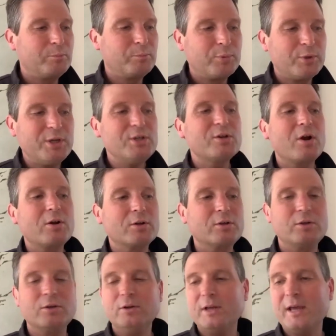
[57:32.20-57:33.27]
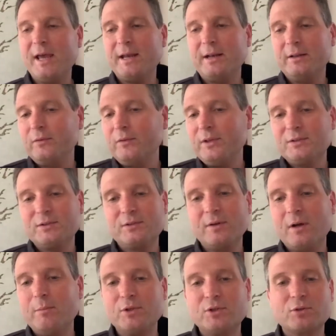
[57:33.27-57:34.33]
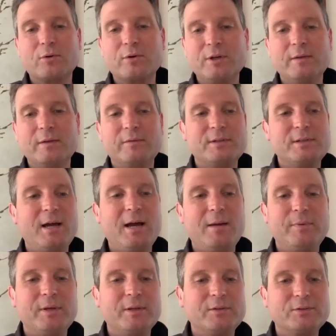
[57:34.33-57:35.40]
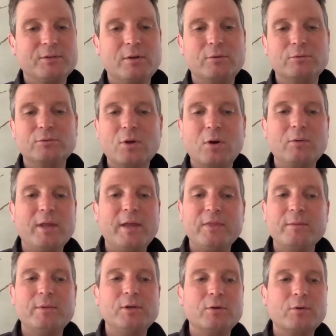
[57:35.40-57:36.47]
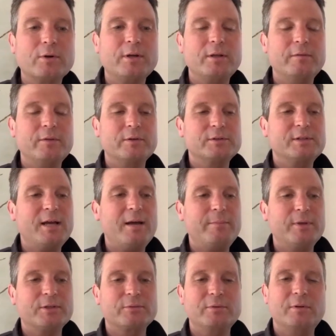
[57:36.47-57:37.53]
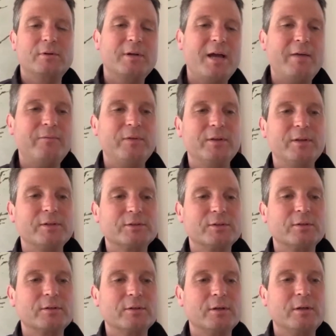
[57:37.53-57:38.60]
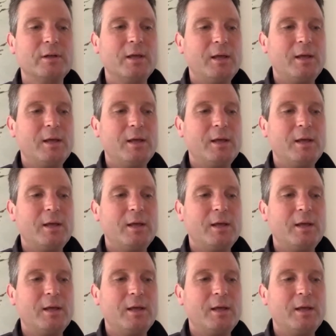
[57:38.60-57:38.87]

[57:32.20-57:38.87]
pretty darn good at least a majority of the topics. So don't let the minority of those topics where you're not feeling so good